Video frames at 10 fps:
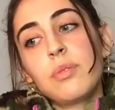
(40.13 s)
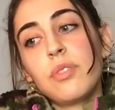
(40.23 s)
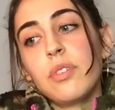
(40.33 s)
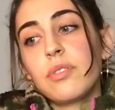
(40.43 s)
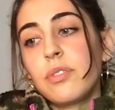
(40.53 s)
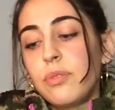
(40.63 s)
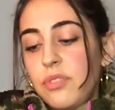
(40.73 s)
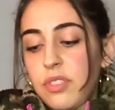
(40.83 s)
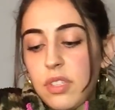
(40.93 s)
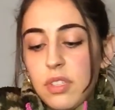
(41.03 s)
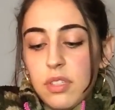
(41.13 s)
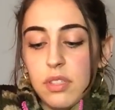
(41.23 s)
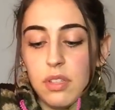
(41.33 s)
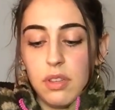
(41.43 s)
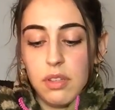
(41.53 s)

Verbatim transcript: was also seeing